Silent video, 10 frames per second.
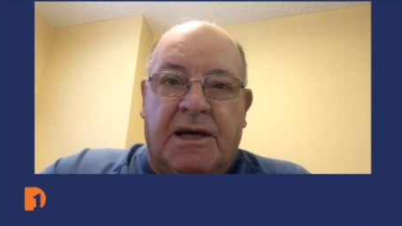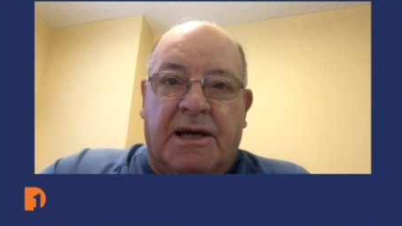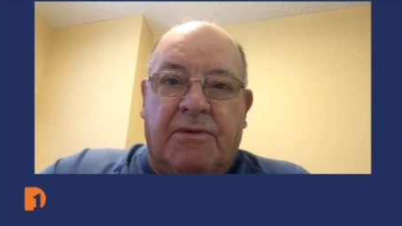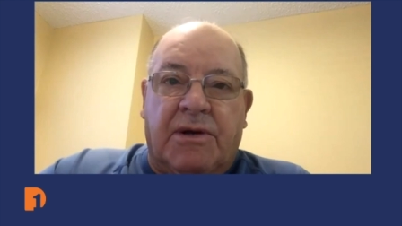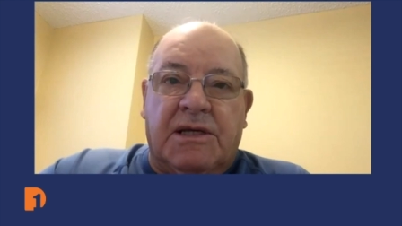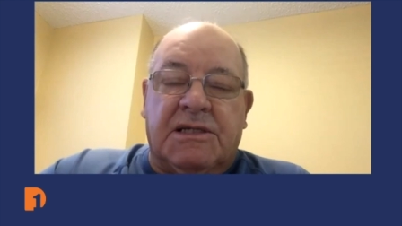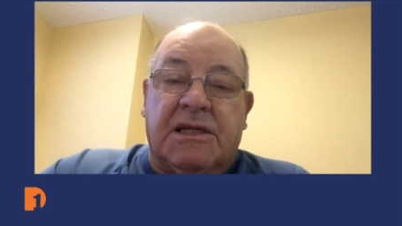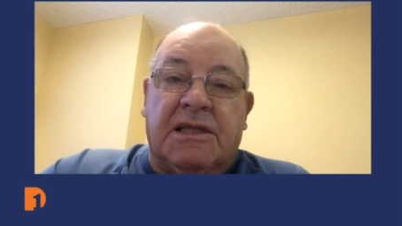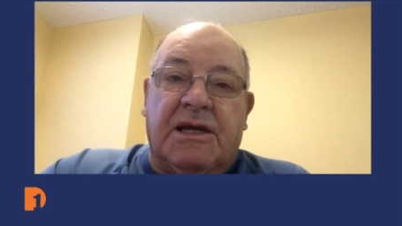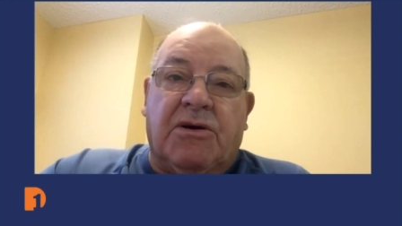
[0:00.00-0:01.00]
Uh, what is
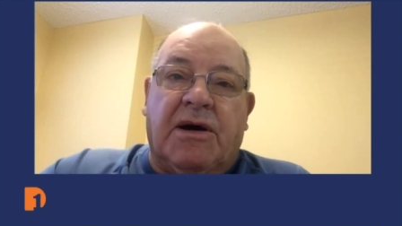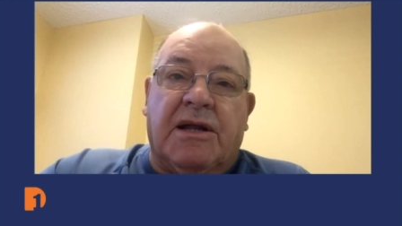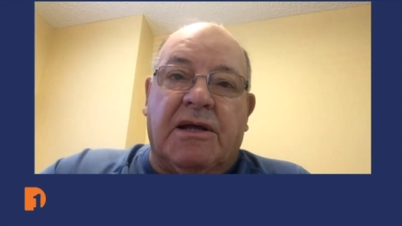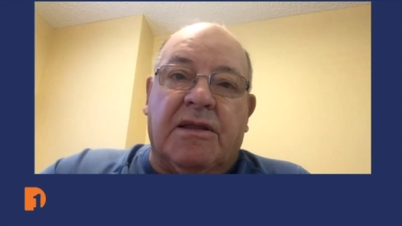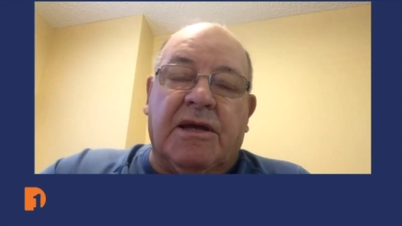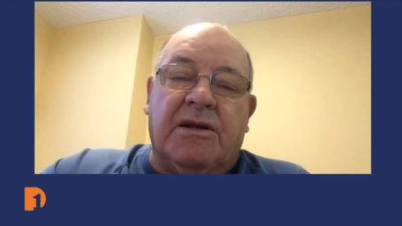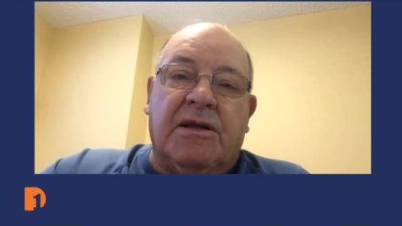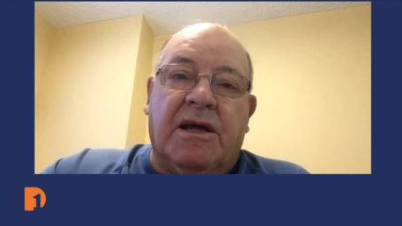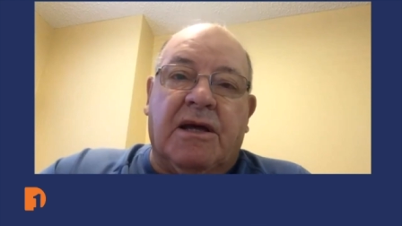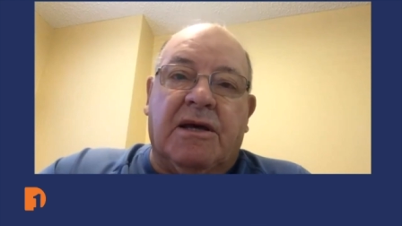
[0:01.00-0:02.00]
it? They know how to. They,
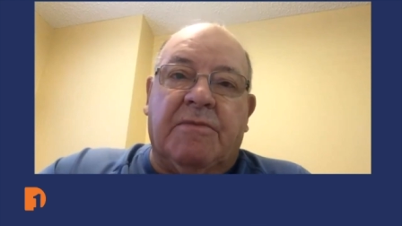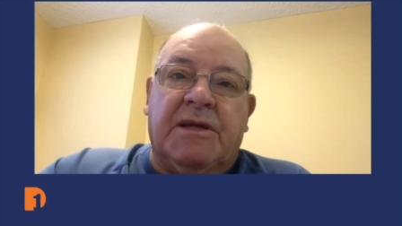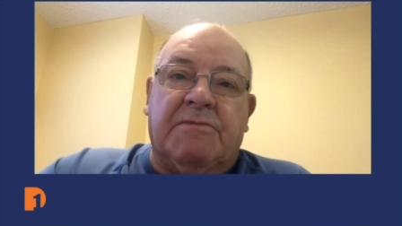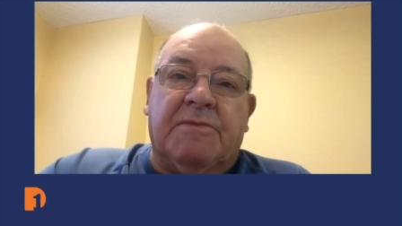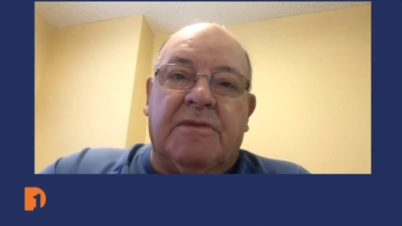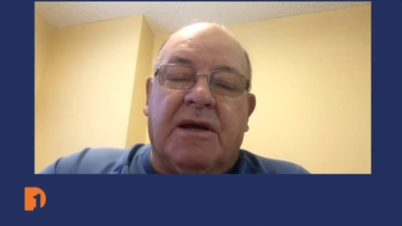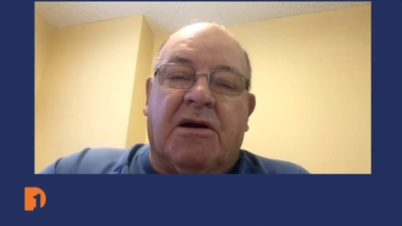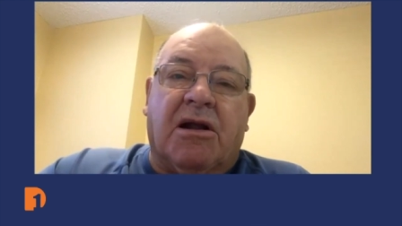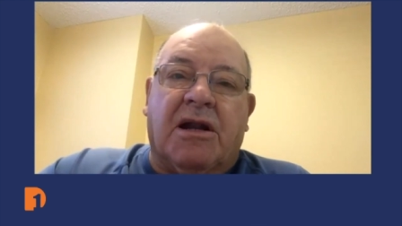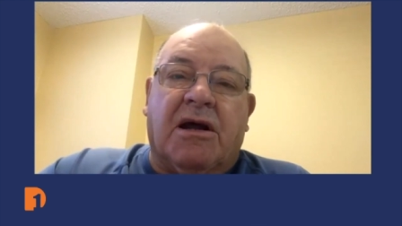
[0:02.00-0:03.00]
I mean, they
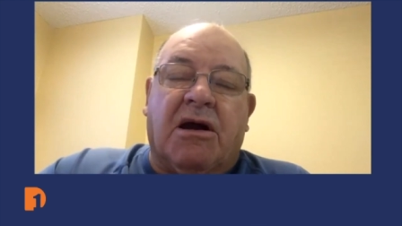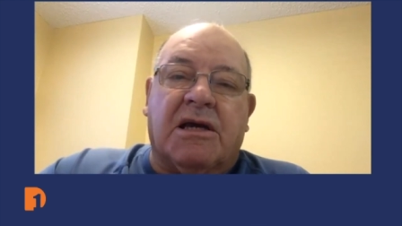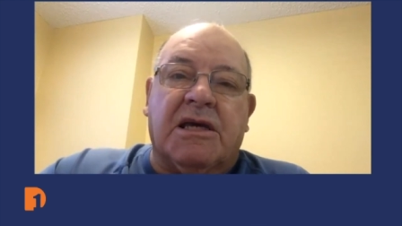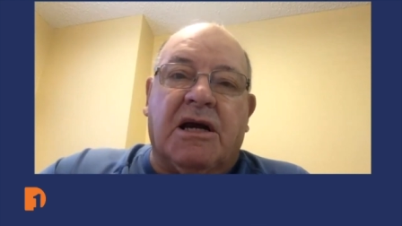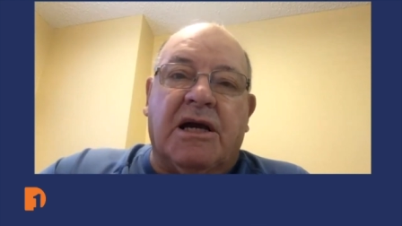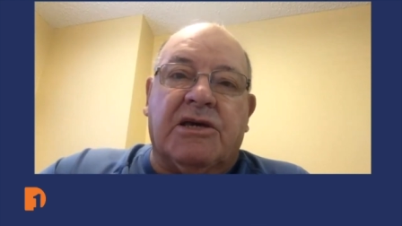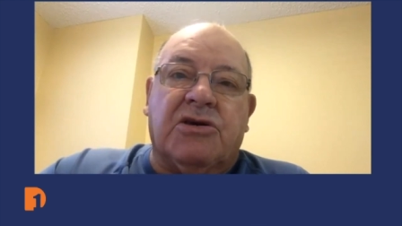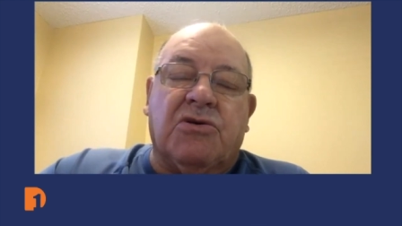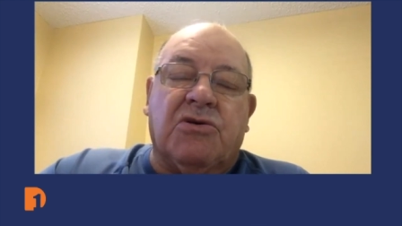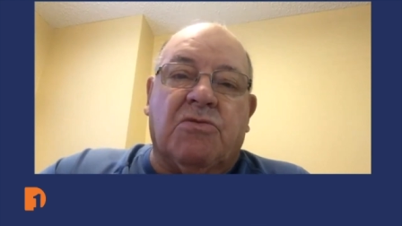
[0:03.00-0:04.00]
call it hockey
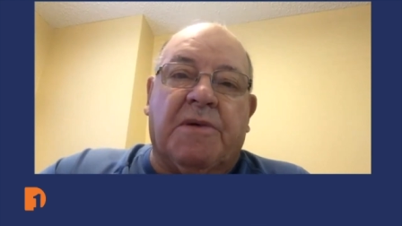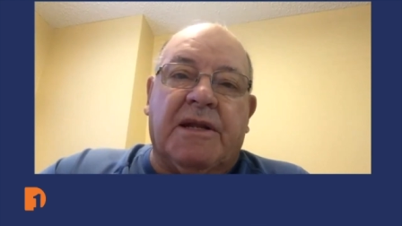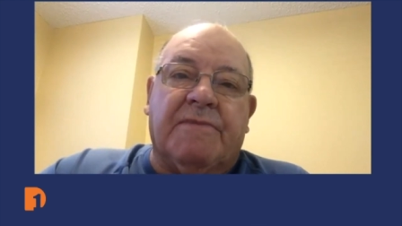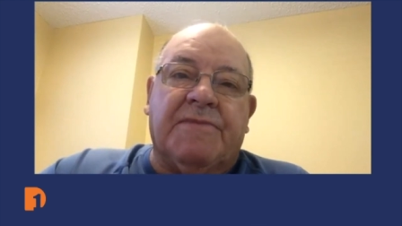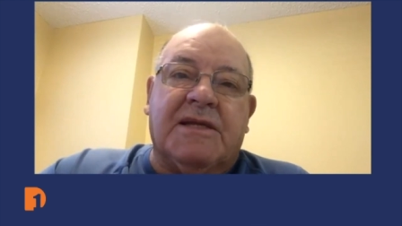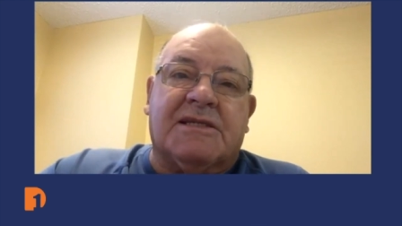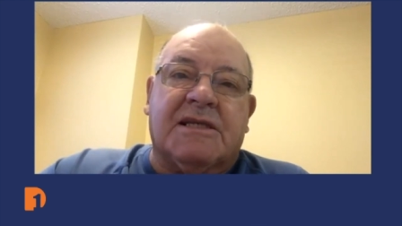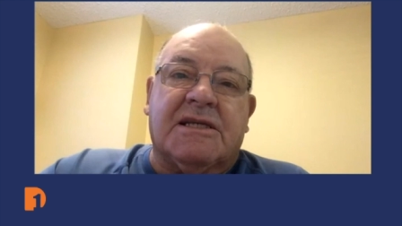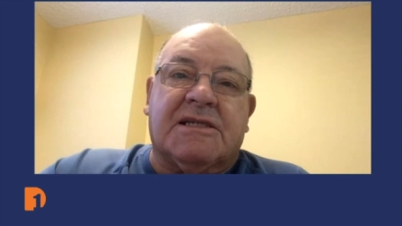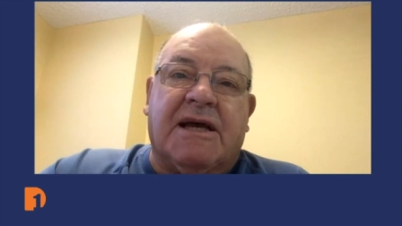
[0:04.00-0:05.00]
IQ, but
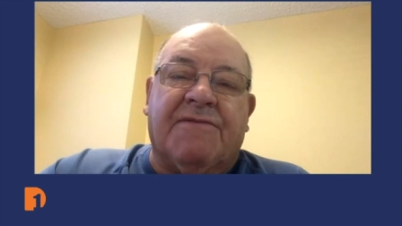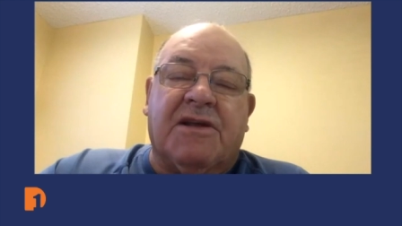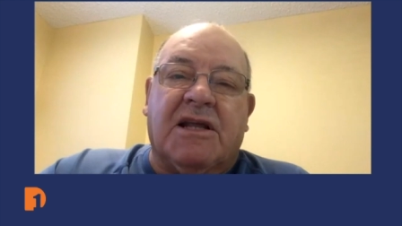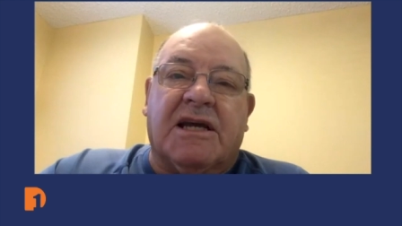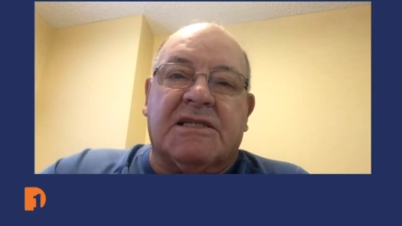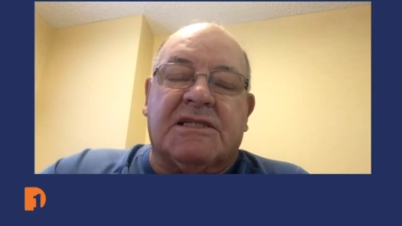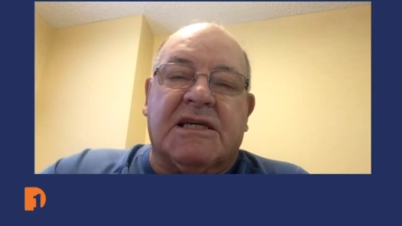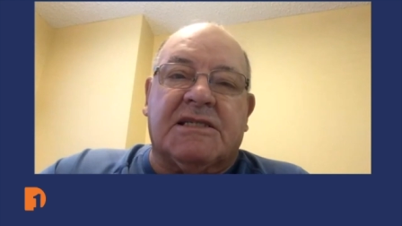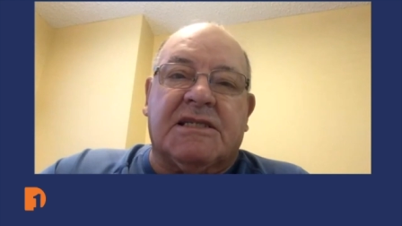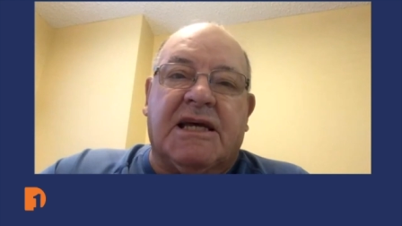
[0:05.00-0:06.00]
it's it's having like a
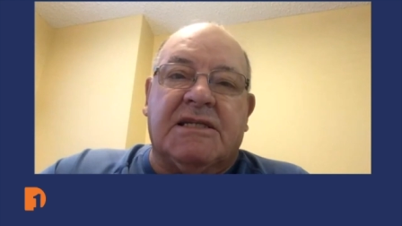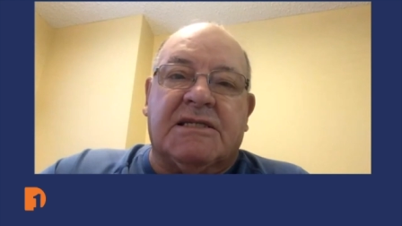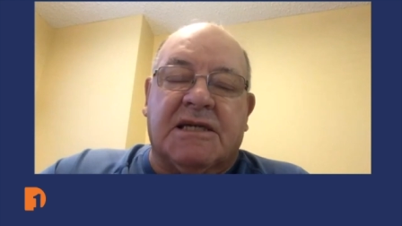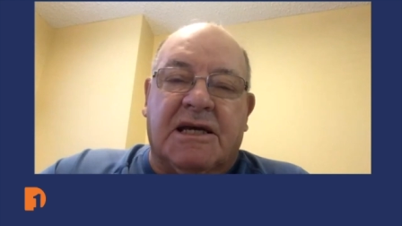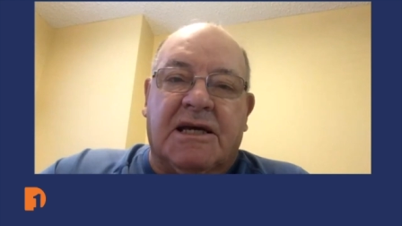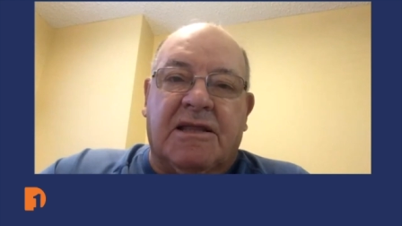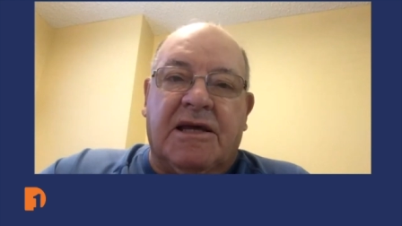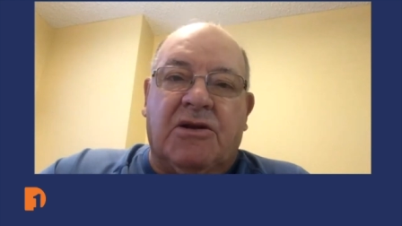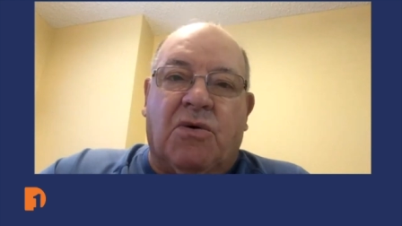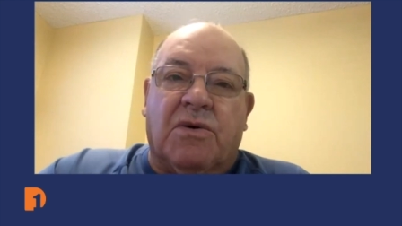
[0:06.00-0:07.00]
sixth sense.
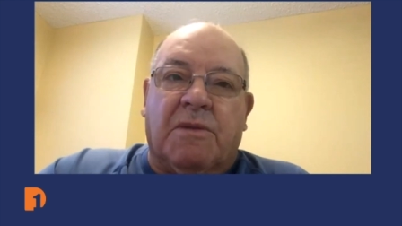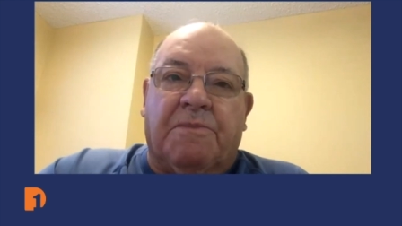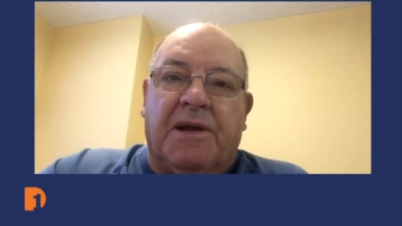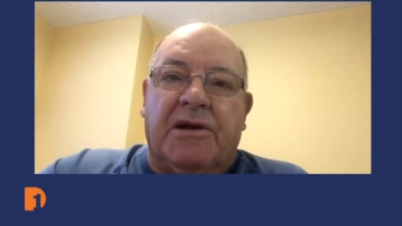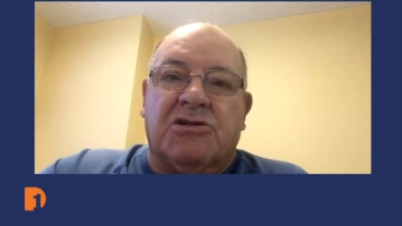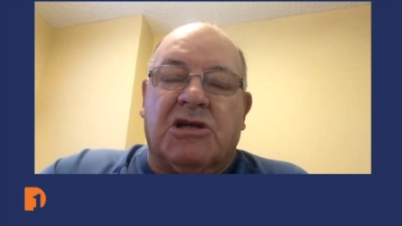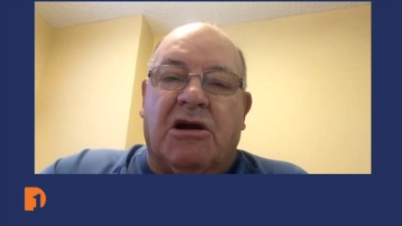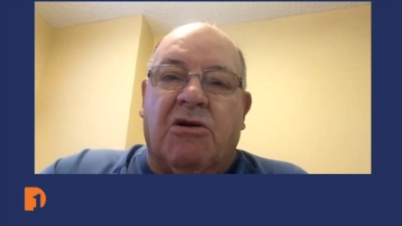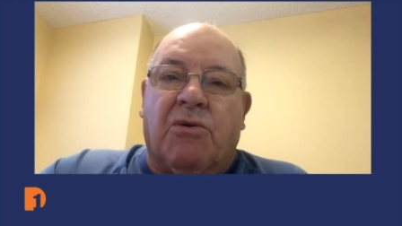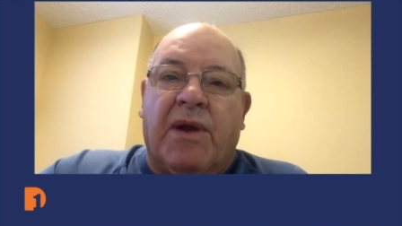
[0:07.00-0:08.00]
They know where the players
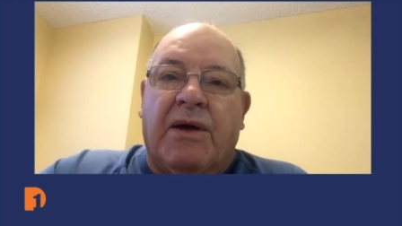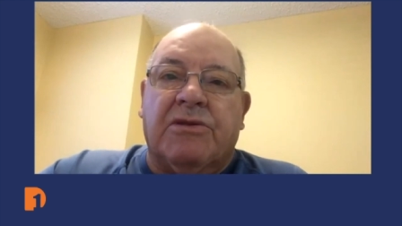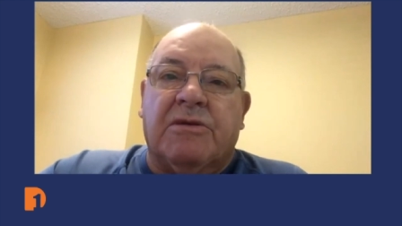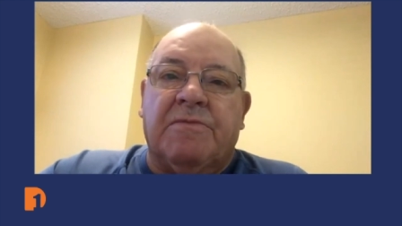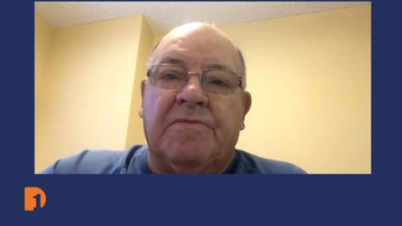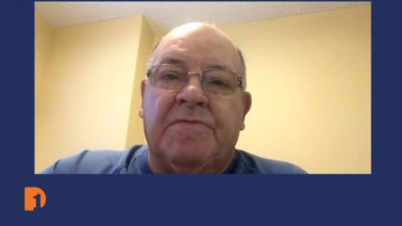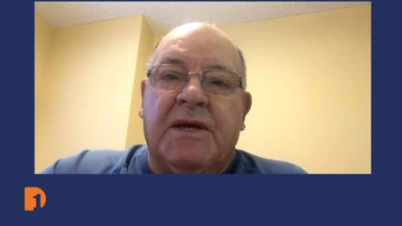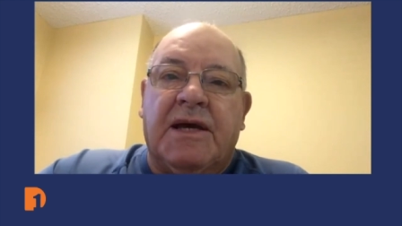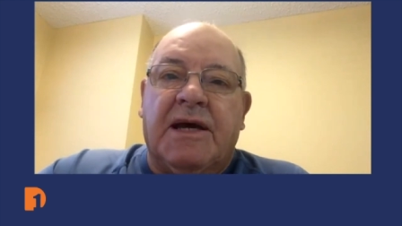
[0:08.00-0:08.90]
are around them.